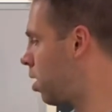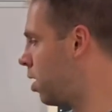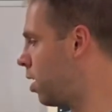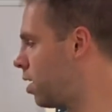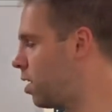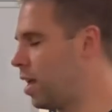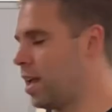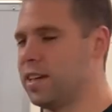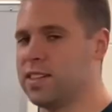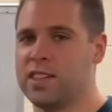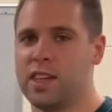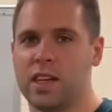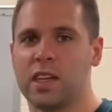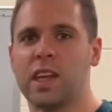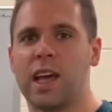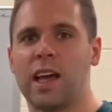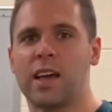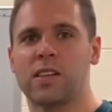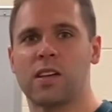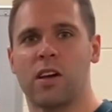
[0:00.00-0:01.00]
In 10
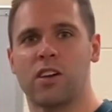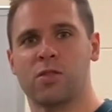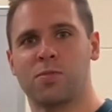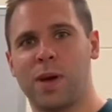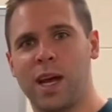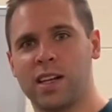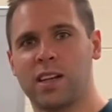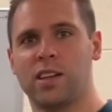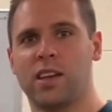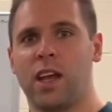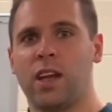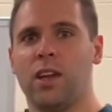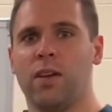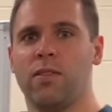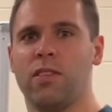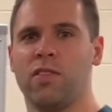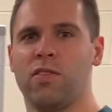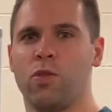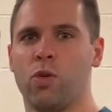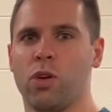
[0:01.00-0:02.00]
days, I was back to
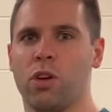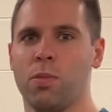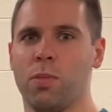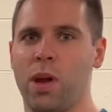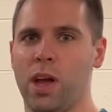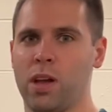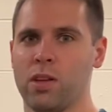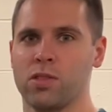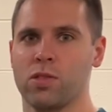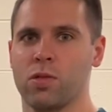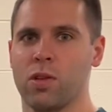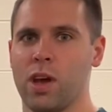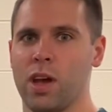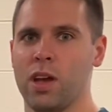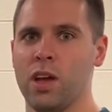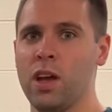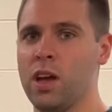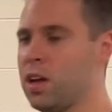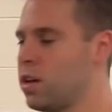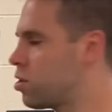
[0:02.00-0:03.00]
deadlifting 400 pounds, okay?
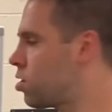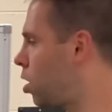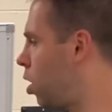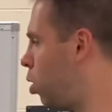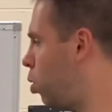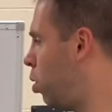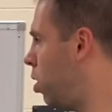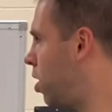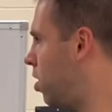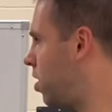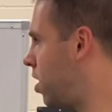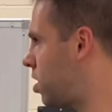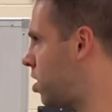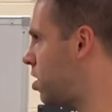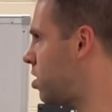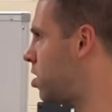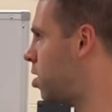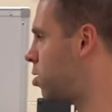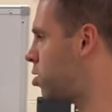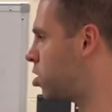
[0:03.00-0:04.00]
So this
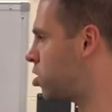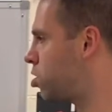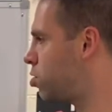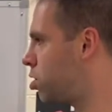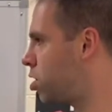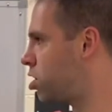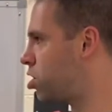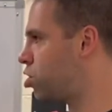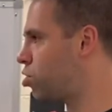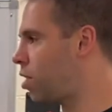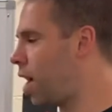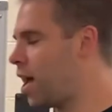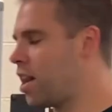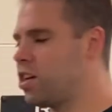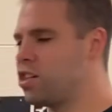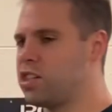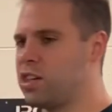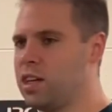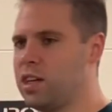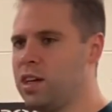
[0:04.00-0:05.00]
is the
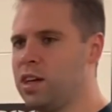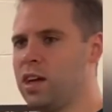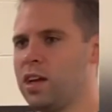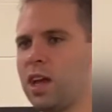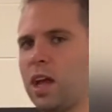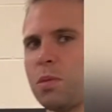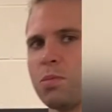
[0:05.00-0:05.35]
strategy and